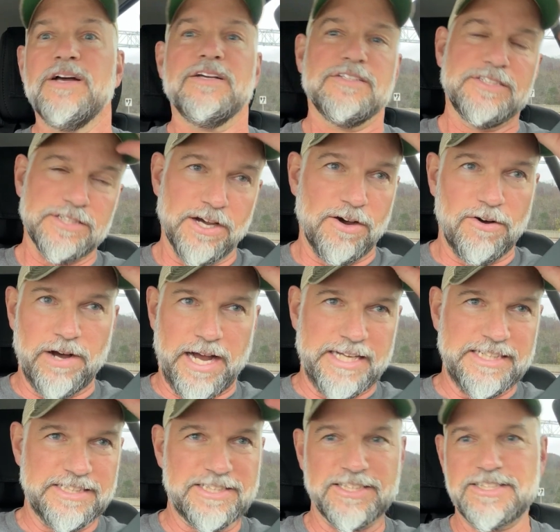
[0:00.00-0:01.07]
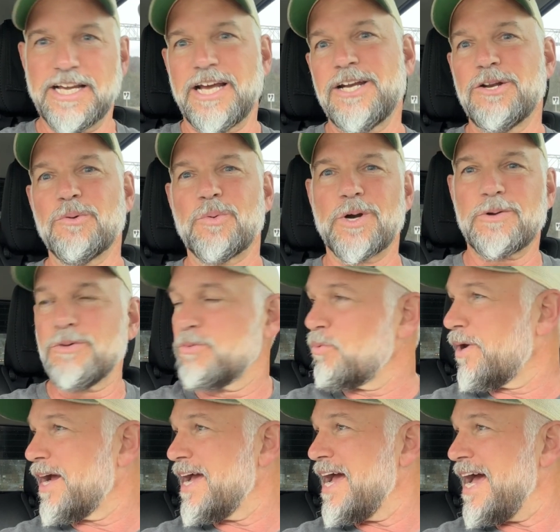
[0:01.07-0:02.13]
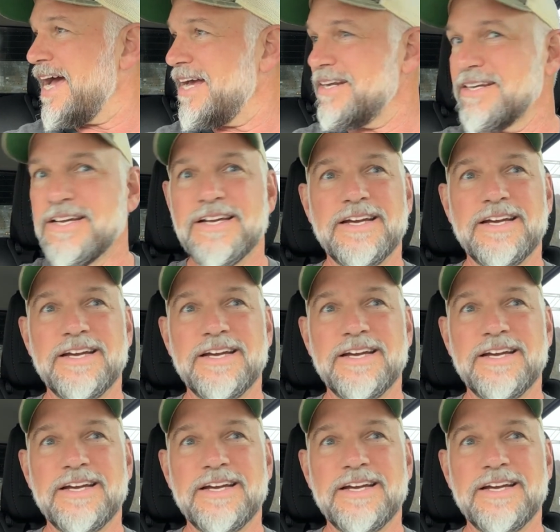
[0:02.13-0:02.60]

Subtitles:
So I just decided to work with what I had,